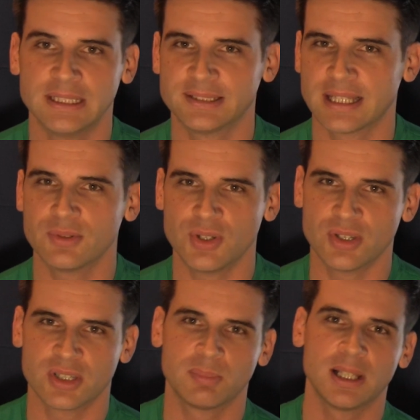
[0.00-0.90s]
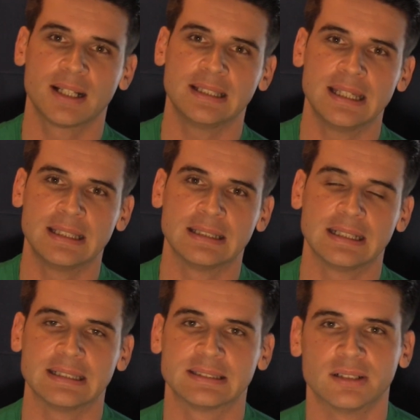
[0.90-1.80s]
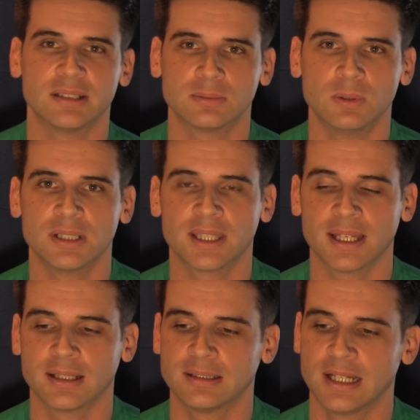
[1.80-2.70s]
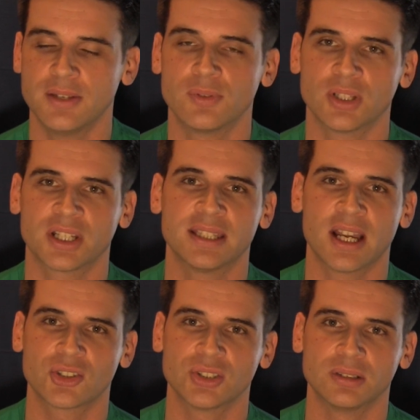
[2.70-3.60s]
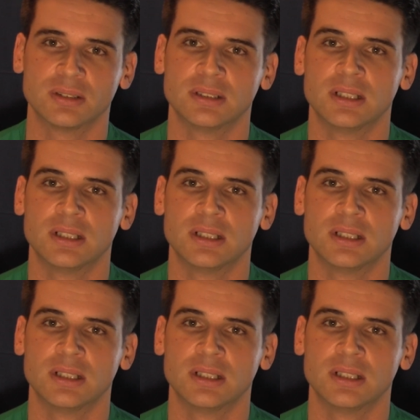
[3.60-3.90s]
Sounds you just plug it in and it starts working and you've got a connection.